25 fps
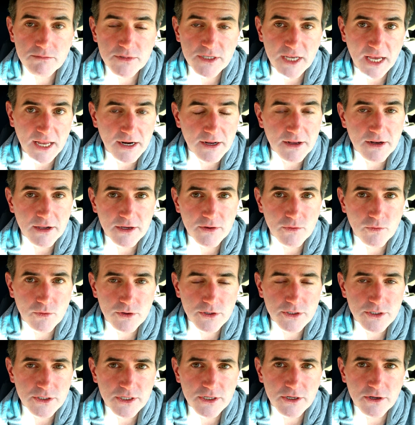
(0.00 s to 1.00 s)
Technically,
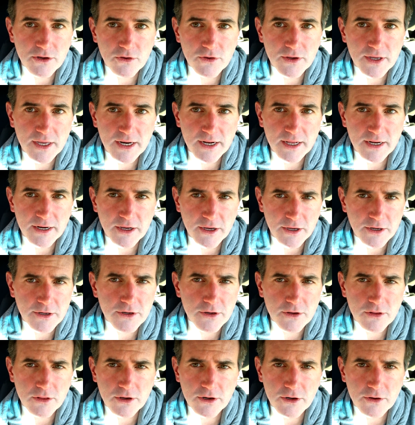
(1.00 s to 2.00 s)
we're still in an
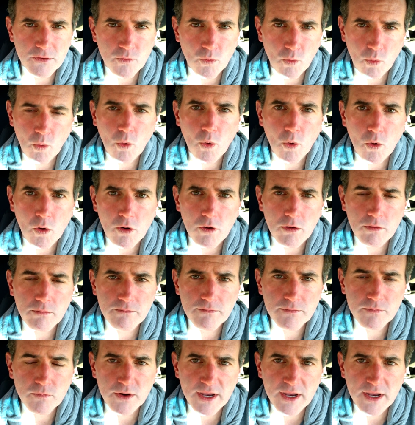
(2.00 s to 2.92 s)
undeclared war.